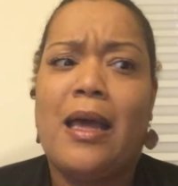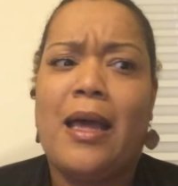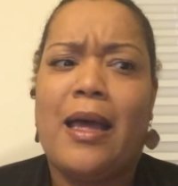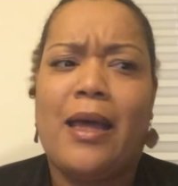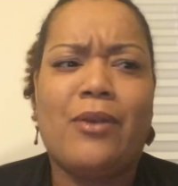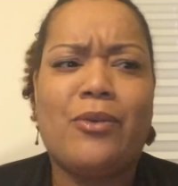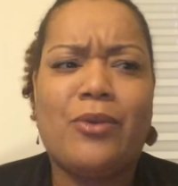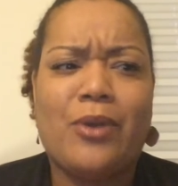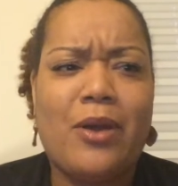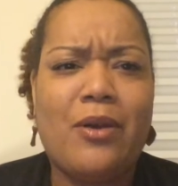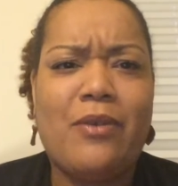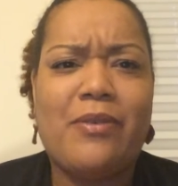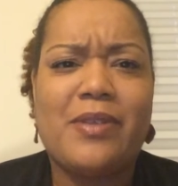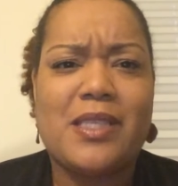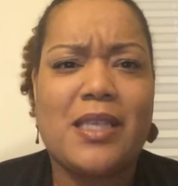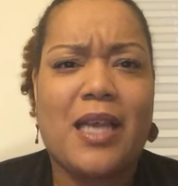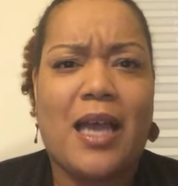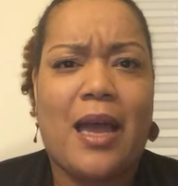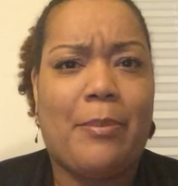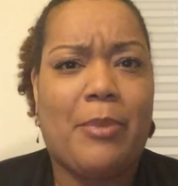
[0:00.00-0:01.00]
I don't know if
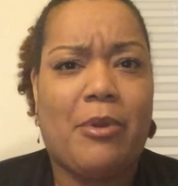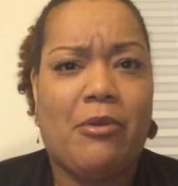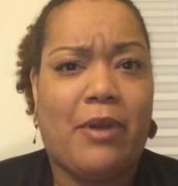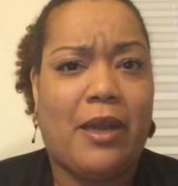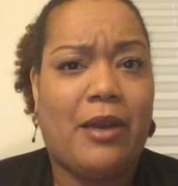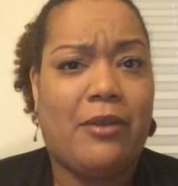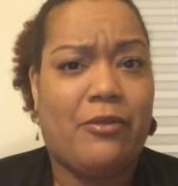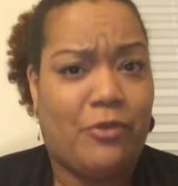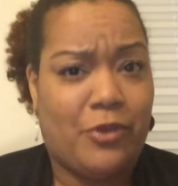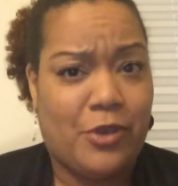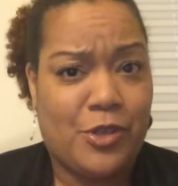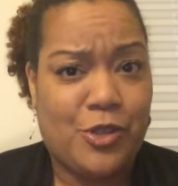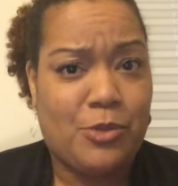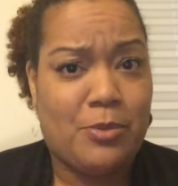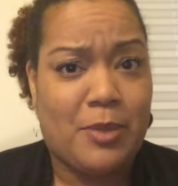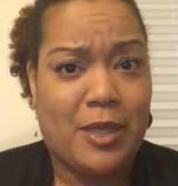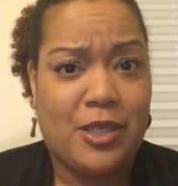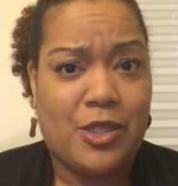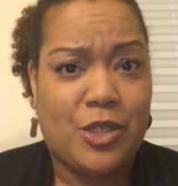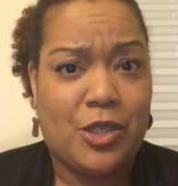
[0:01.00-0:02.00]
it's a copyright
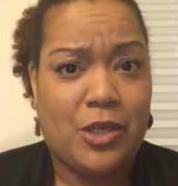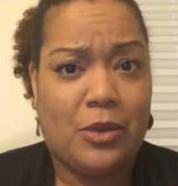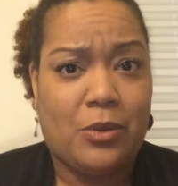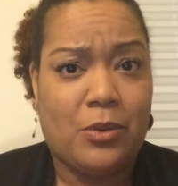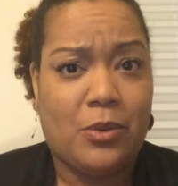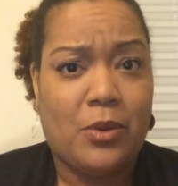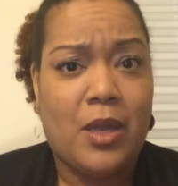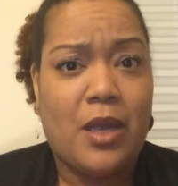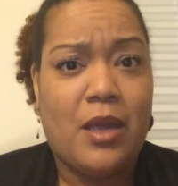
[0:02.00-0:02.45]
infringement to